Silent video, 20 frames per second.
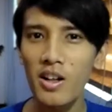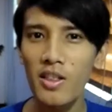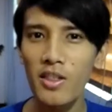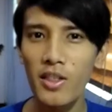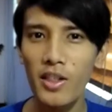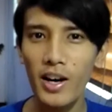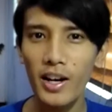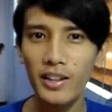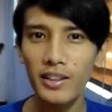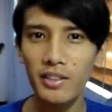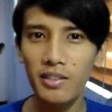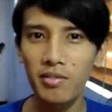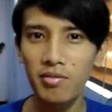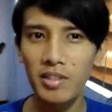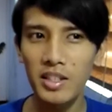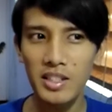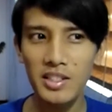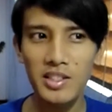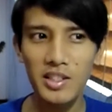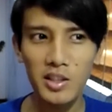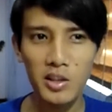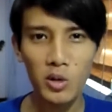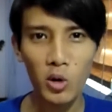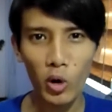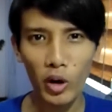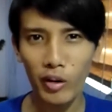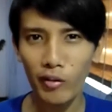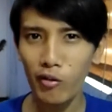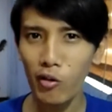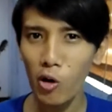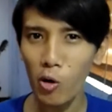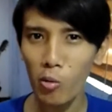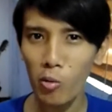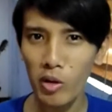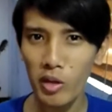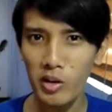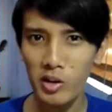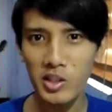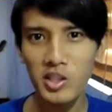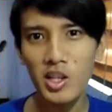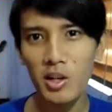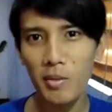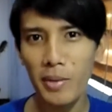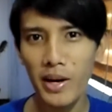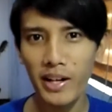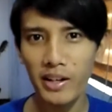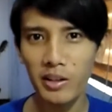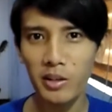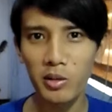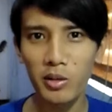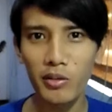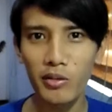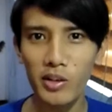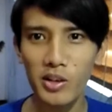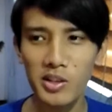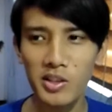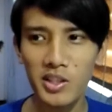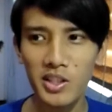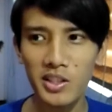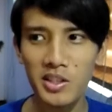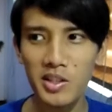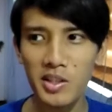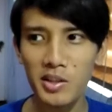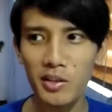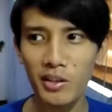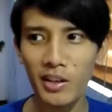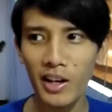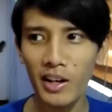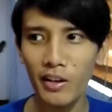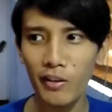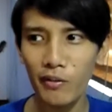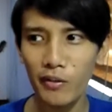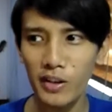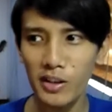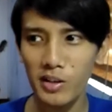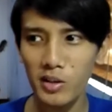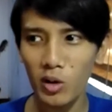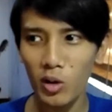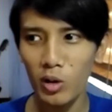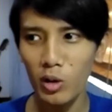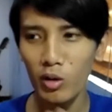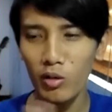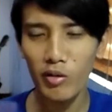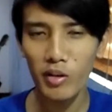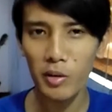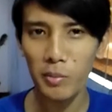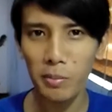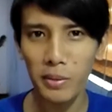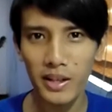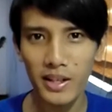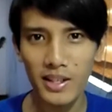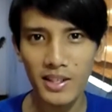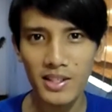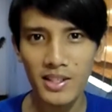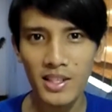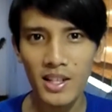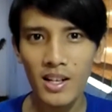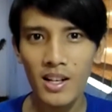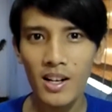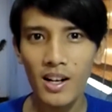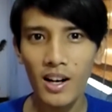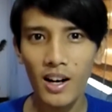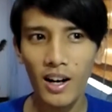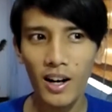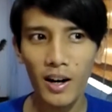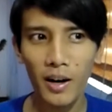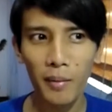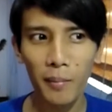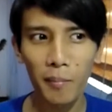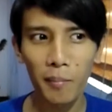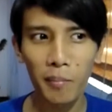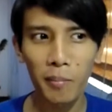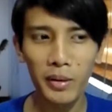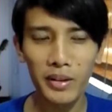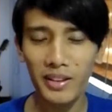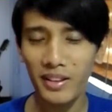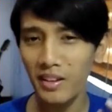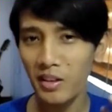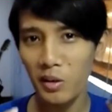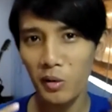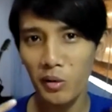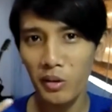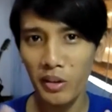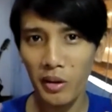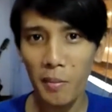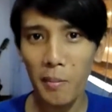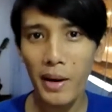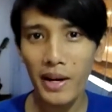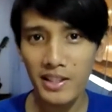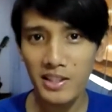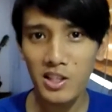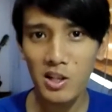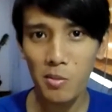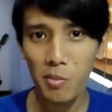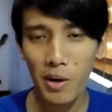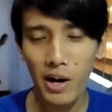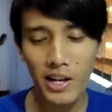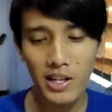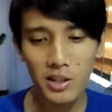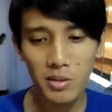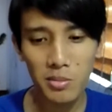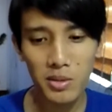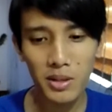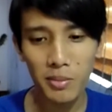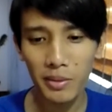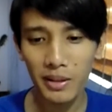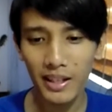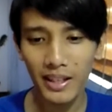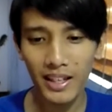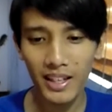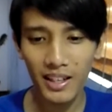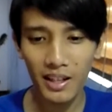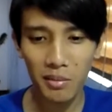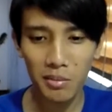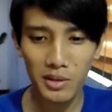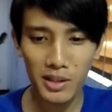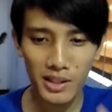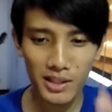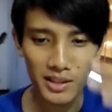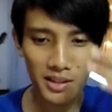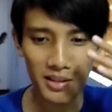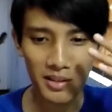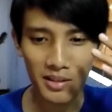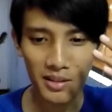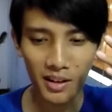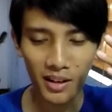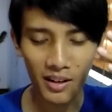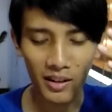that DC is going for with their cinematic universe. It just kind of feels all over the place. But you know, they might surprise me, but again, I'm just